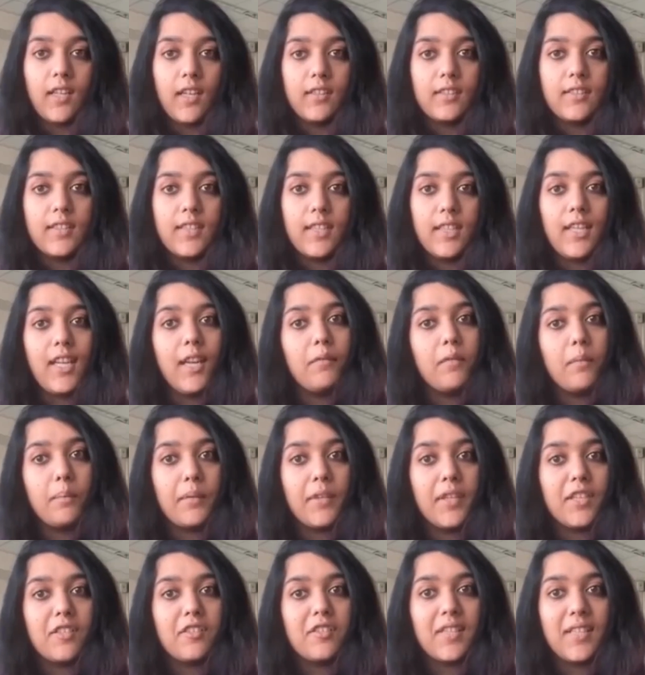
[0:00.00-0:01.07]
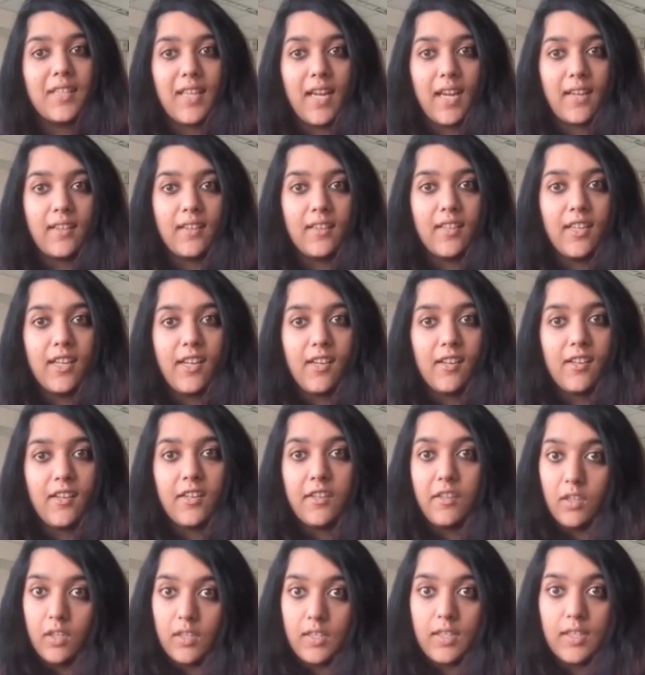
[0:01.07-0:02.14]
Currently, I'm a PhD candidate
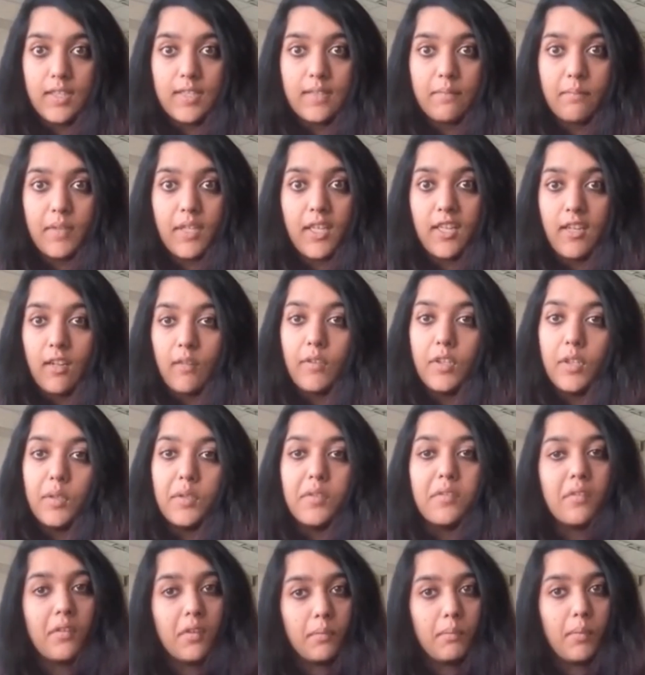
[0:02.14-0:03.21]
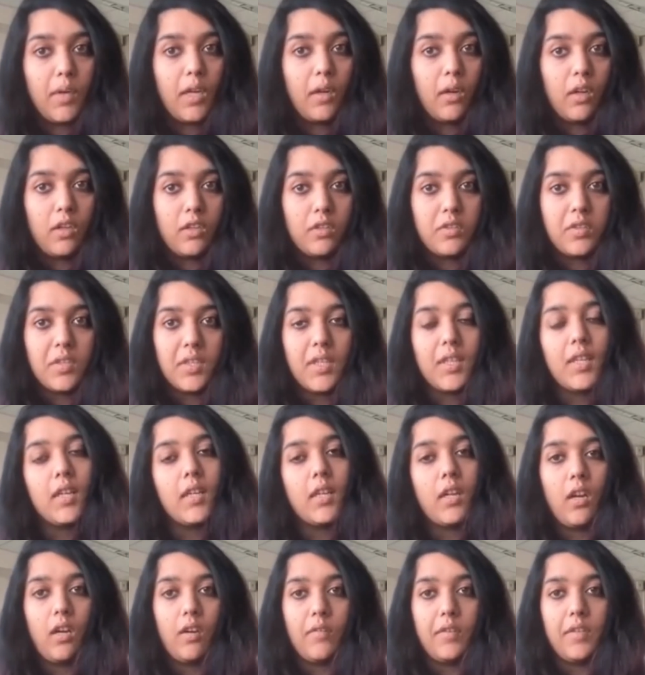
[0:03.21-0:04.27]
in organismic and evolutionary biology
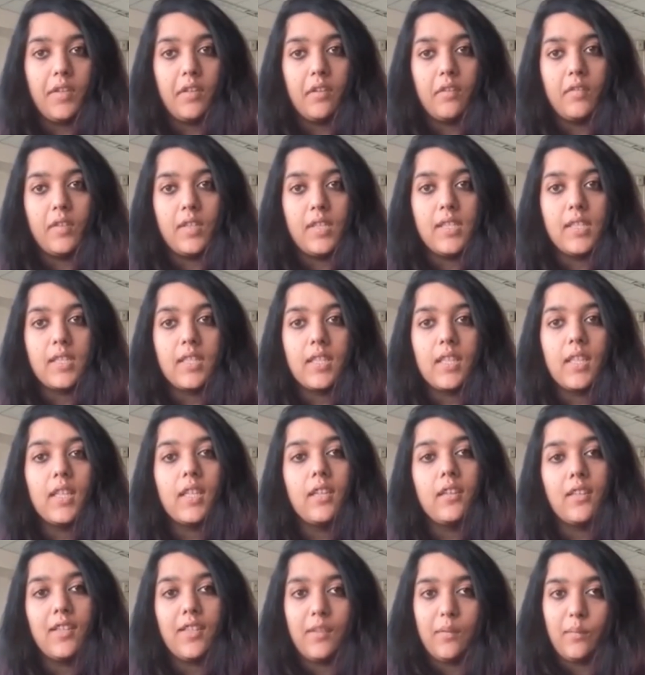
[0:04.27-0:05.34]
at Harvard University in the